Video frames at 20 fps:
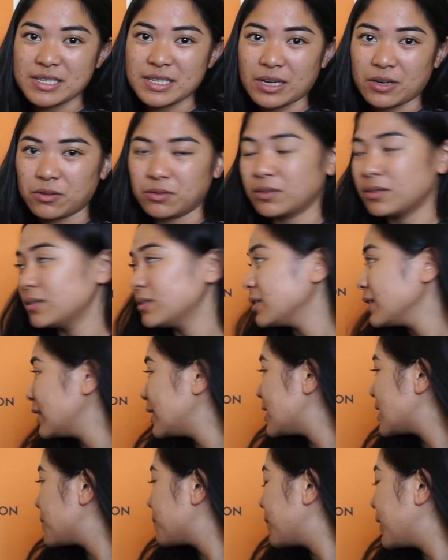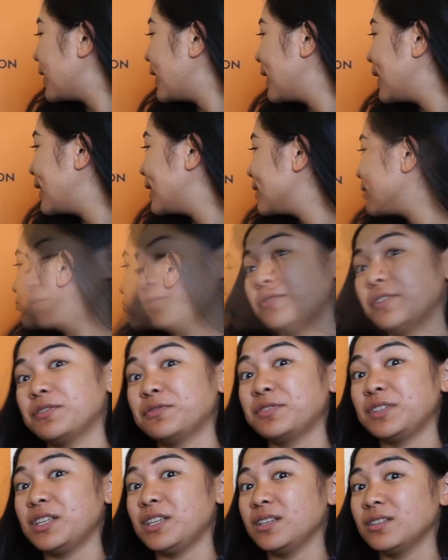I only spent
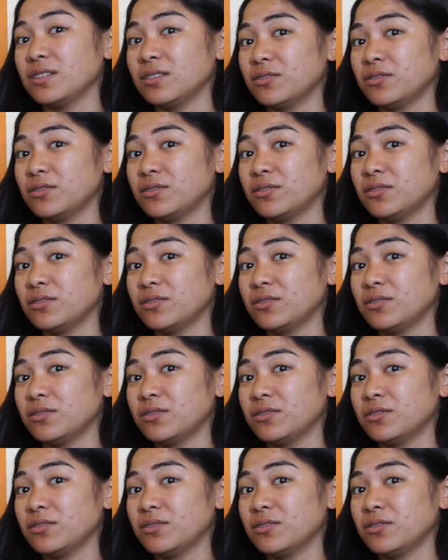$50